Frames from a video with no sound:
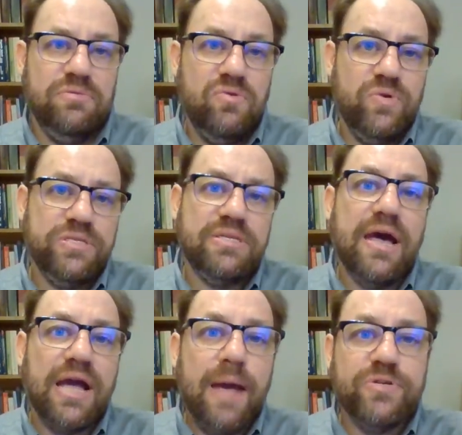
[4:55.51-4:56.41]
with
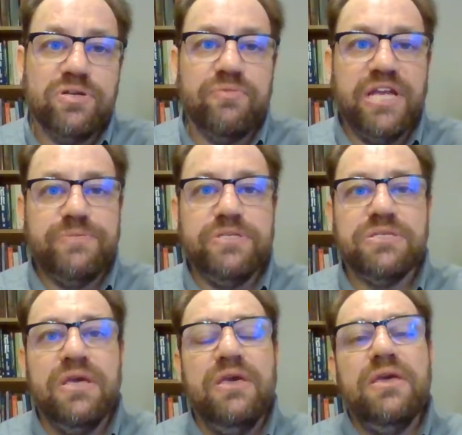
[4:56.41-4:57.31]
stock option
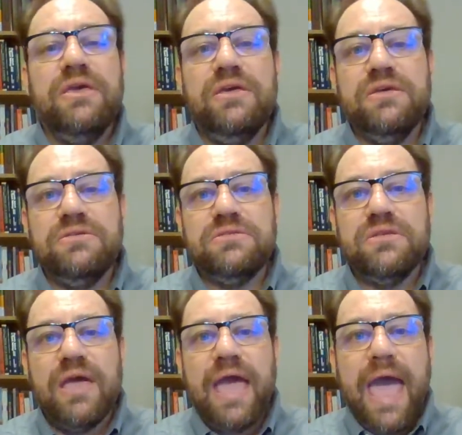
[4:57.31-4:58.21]
arrangements
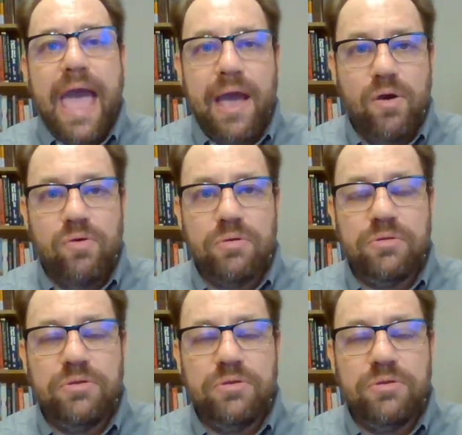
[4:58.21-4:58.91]
is how